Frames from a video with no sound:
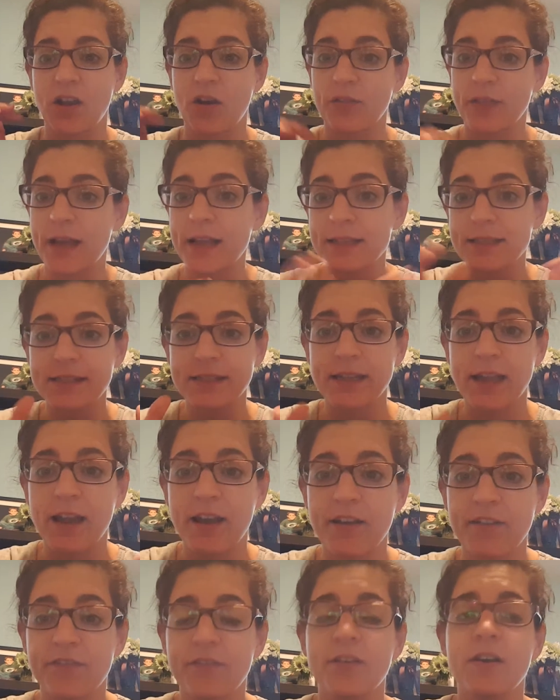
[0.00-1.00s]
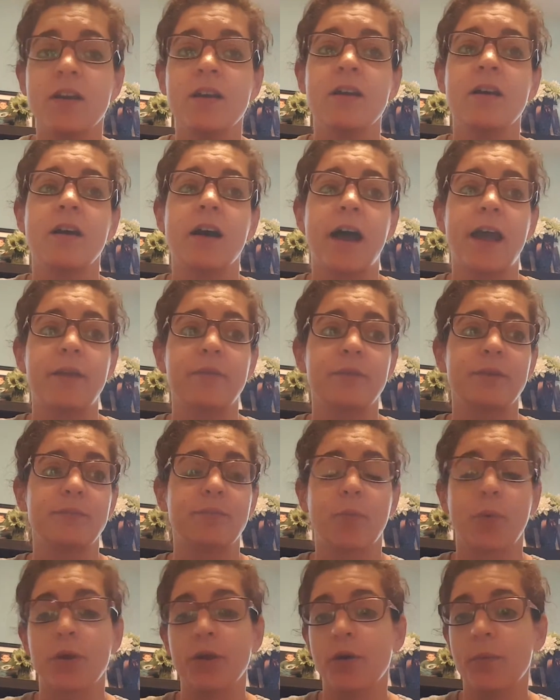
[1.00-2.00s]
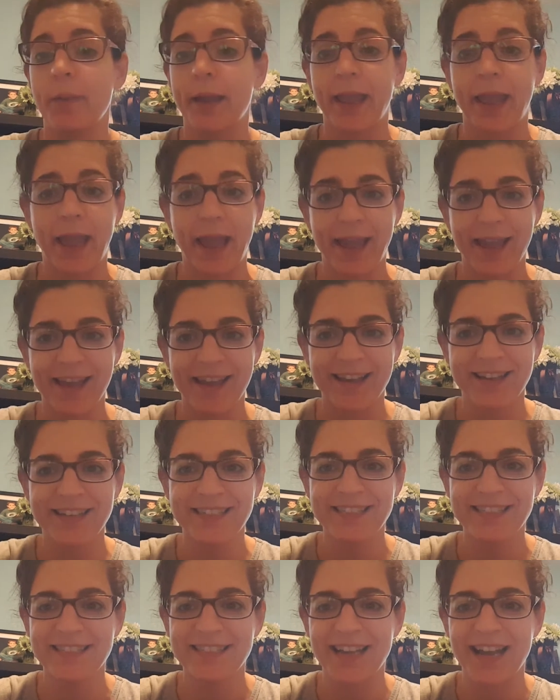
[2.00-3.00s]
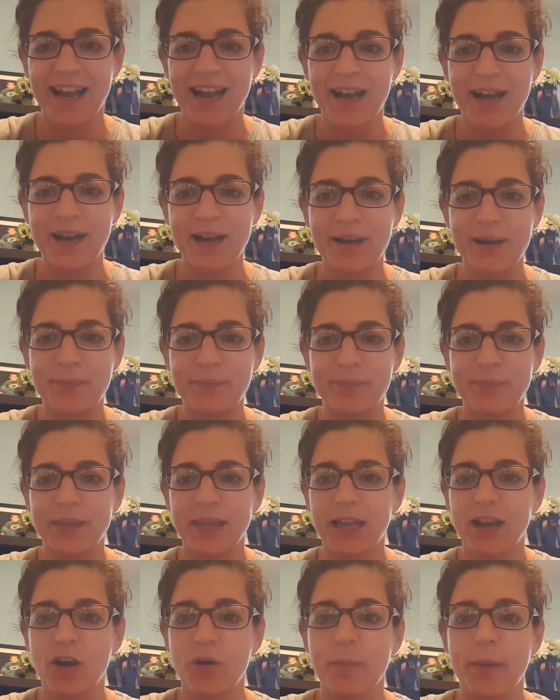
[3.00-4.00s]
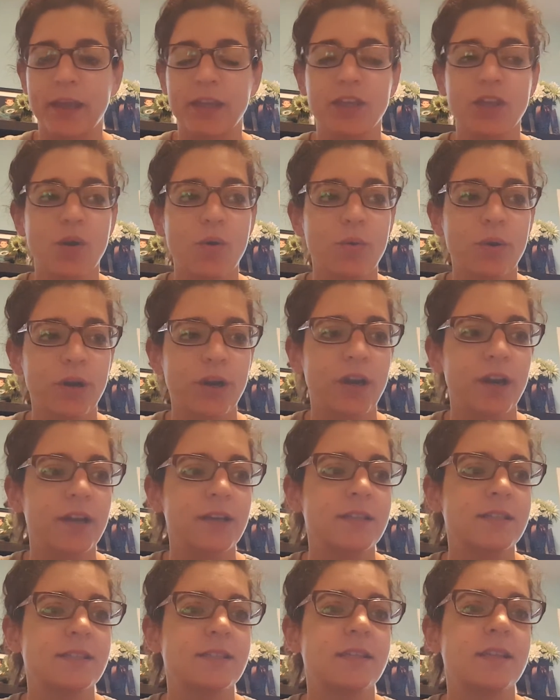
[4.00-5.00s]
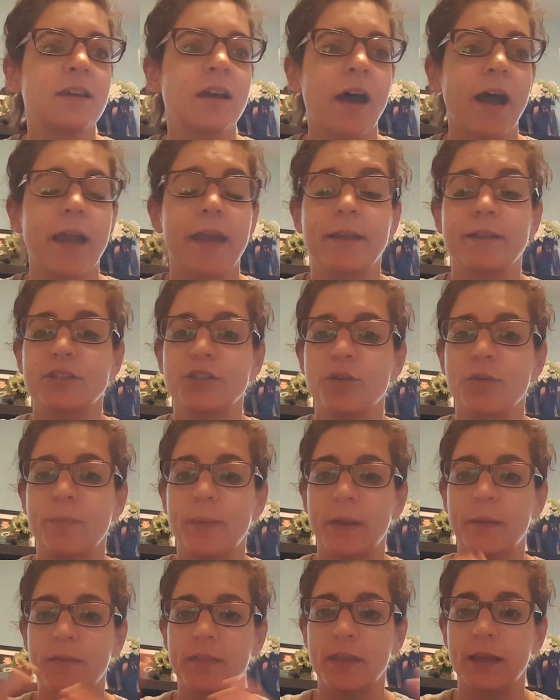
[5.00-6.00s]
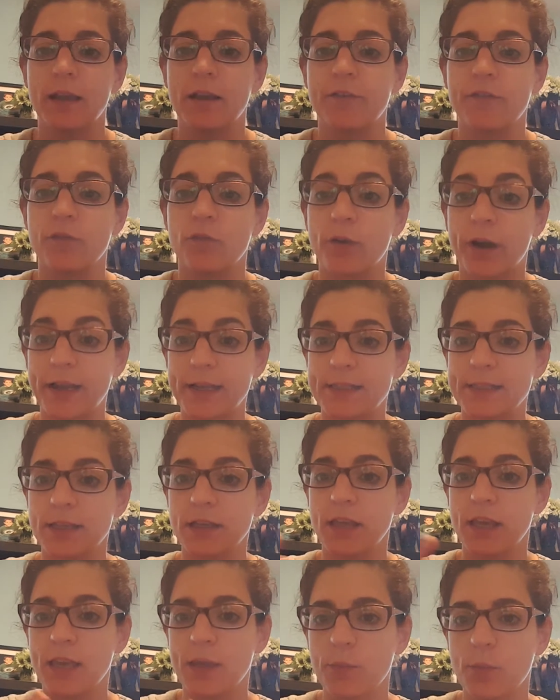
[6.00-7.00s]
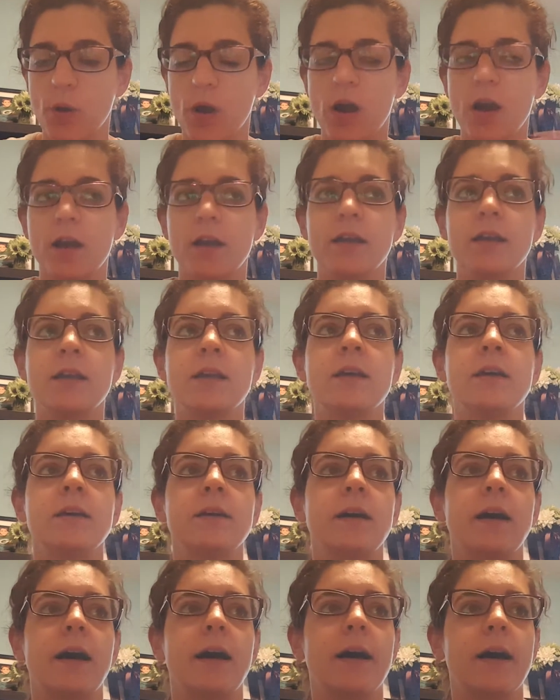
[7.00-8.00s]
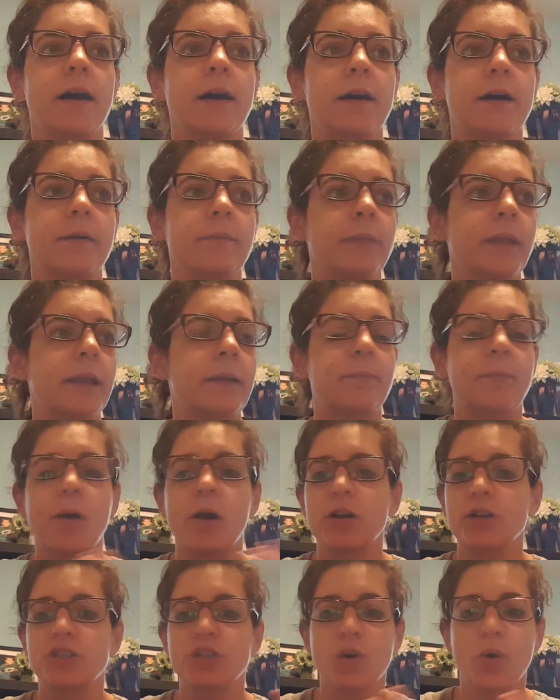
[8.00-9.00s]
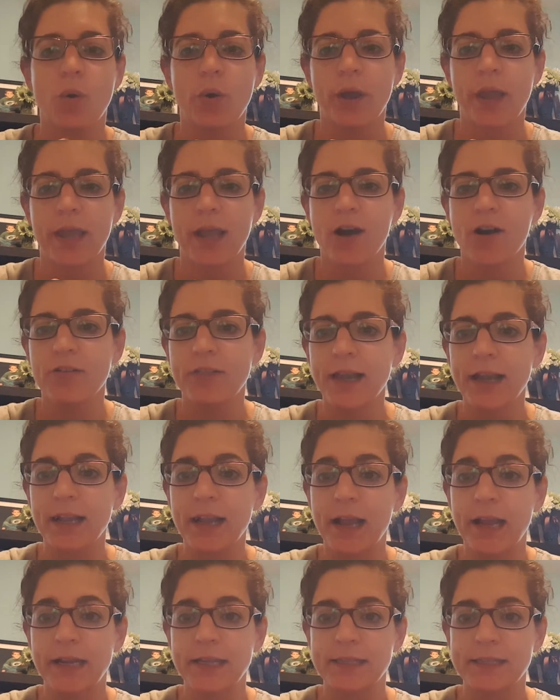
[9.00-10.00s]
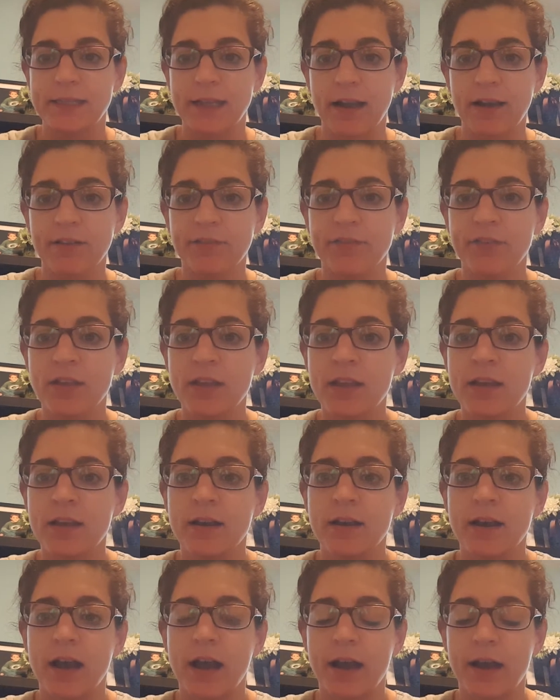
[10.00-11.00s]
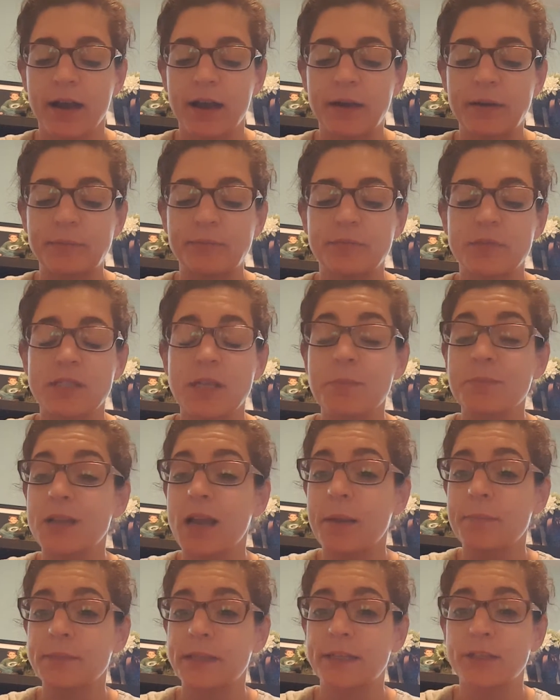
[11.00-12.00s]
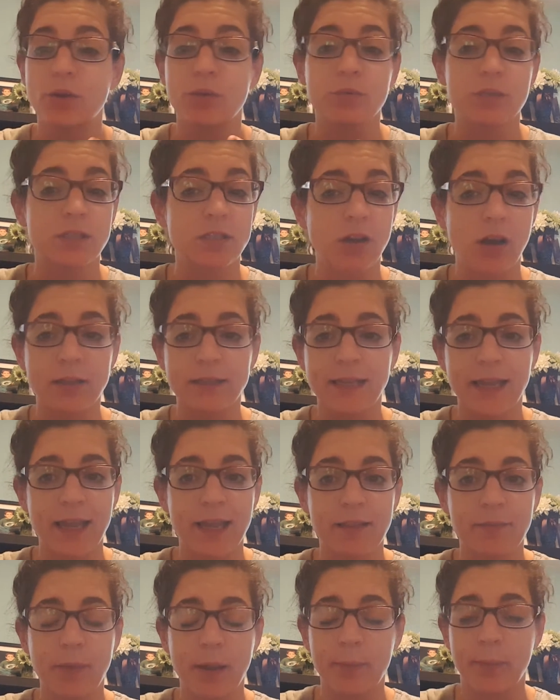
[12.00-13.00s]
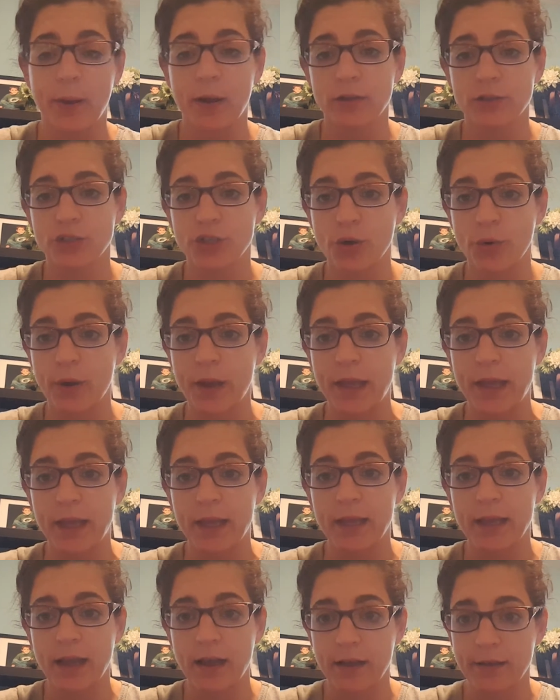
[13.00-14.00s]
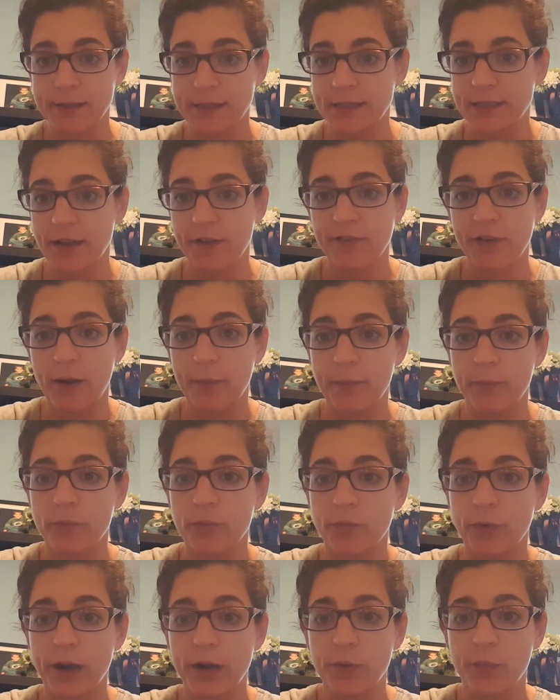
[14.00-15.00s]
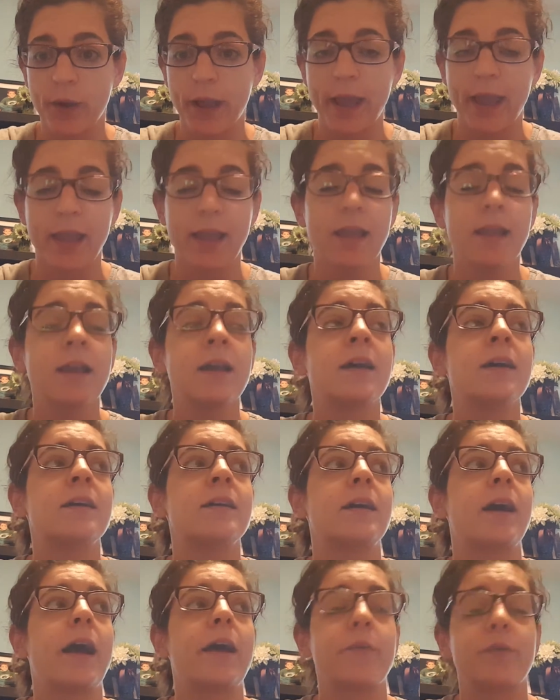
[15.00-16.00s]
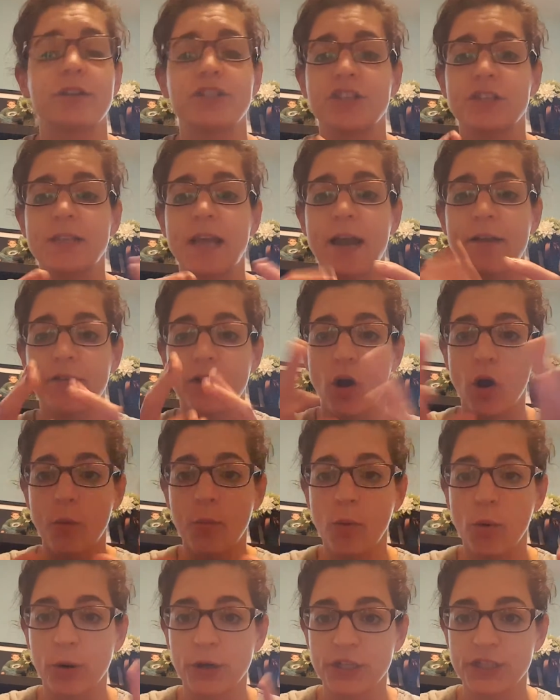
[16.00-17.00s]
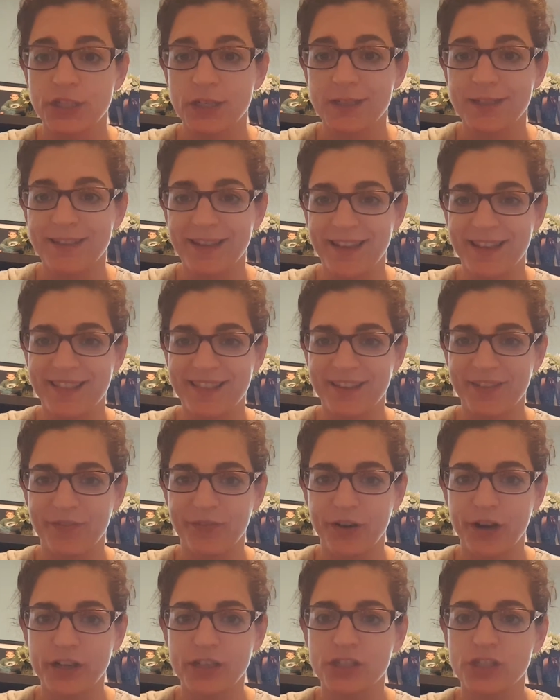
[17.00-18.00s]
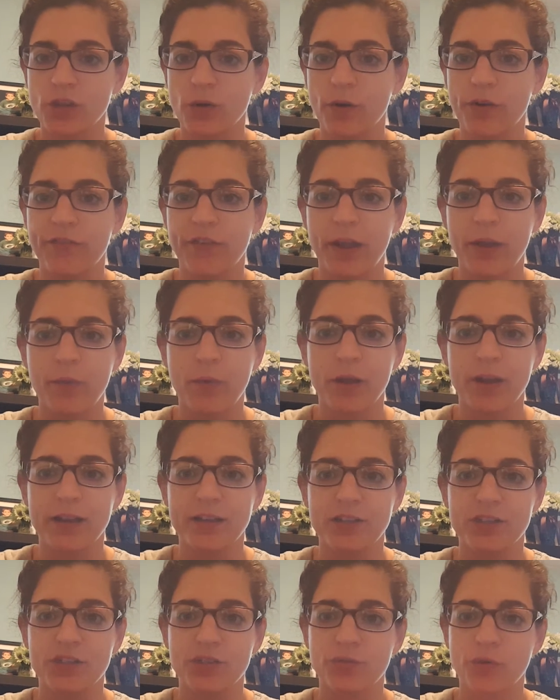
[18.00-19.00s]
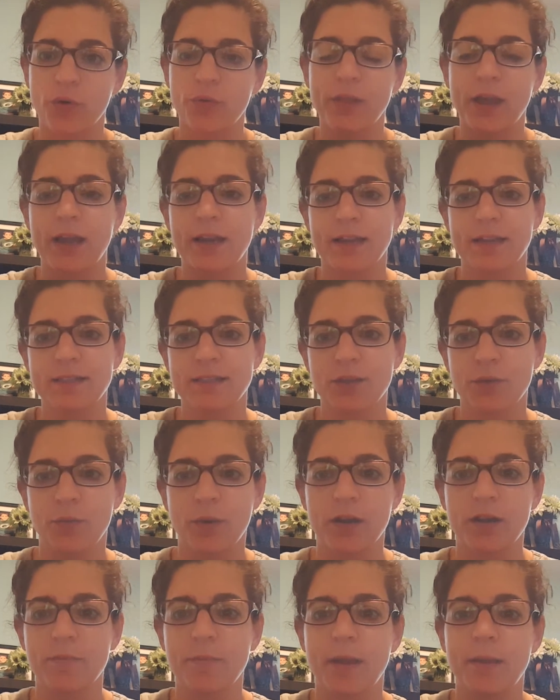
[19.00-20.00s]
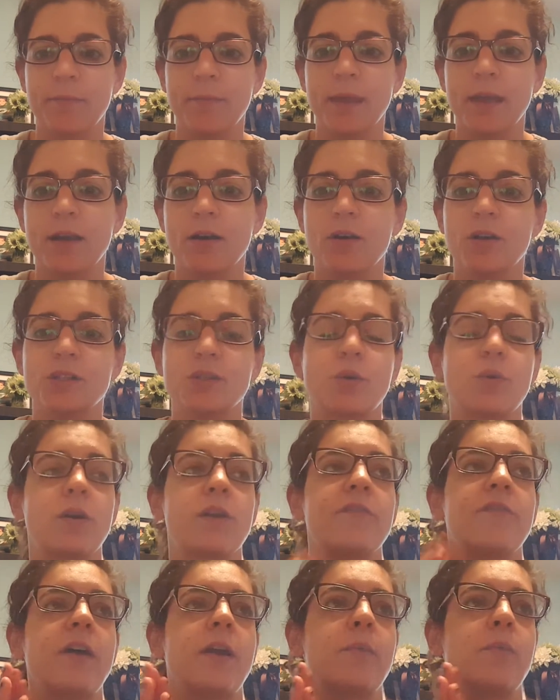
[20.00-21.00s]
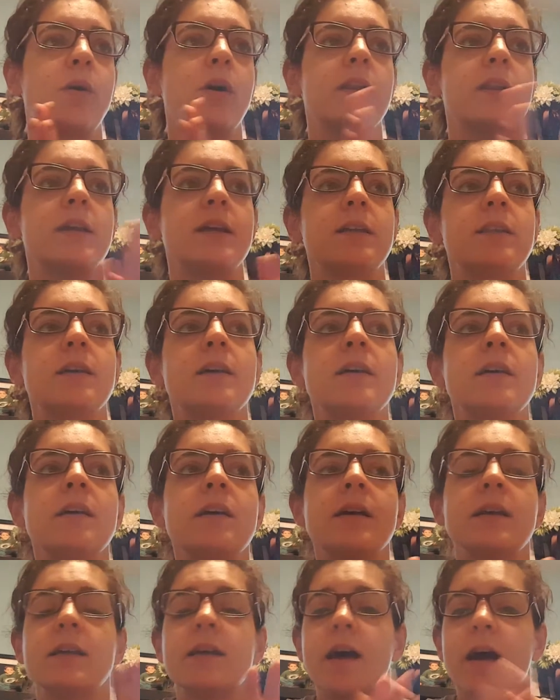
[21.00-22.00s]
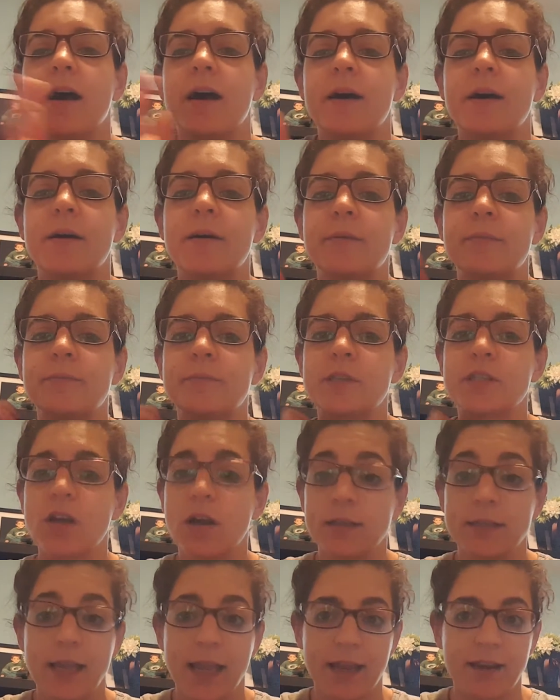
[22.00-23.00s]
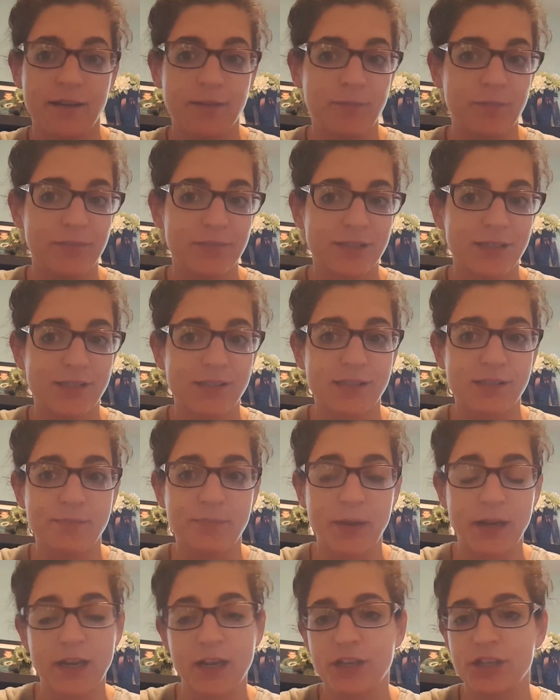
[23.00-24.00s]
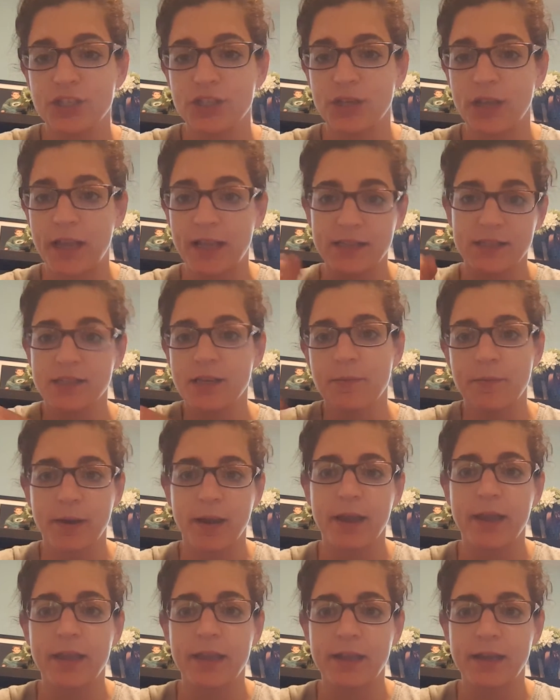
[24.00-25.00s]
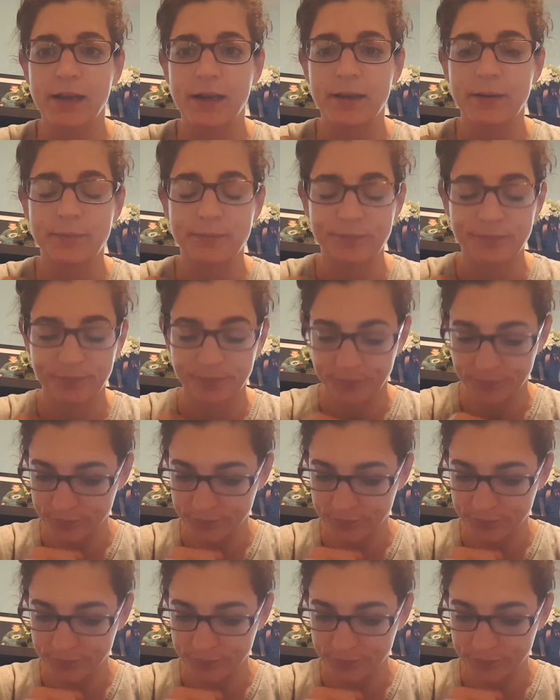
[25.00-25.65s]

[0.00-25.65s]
all that stuff. I would boil my eggs, get all my yogurts. I do a big thing of rice and quinoa, like bok choy, all that kind of stuff. Sometimes I don't saute my bok choy and stuff up right away. I would just have it all portioned in the fridge. So if I wanted to throw that into one of my meals, or if I wanted sauteed spinach into my